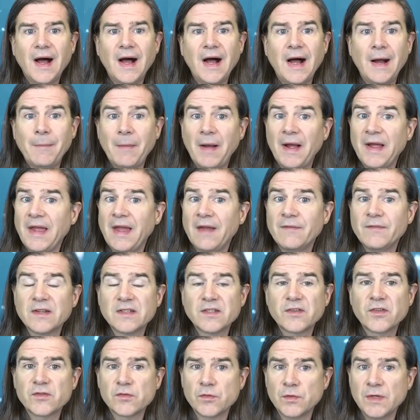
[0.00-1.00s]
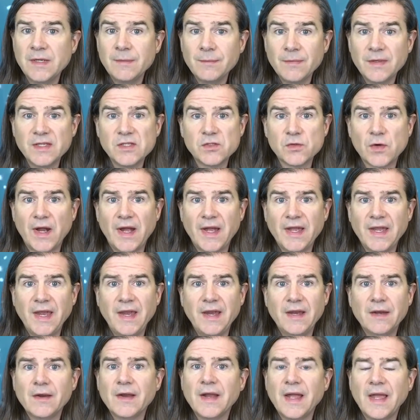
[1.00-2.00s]
I have extremely dry
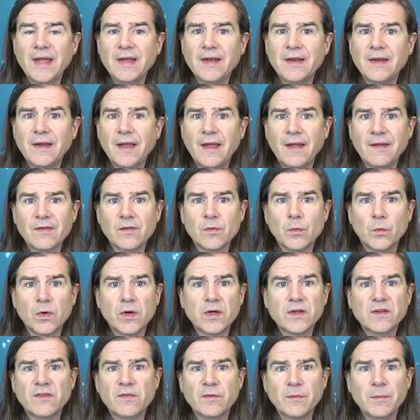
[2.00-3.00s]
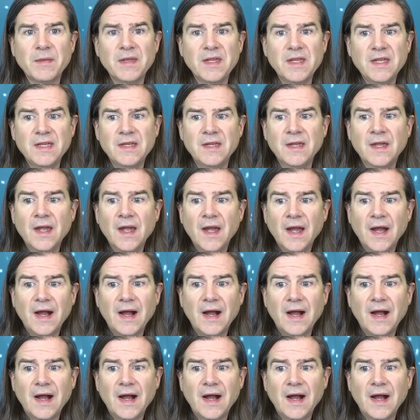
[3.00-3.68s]
hair, and it has worked for me.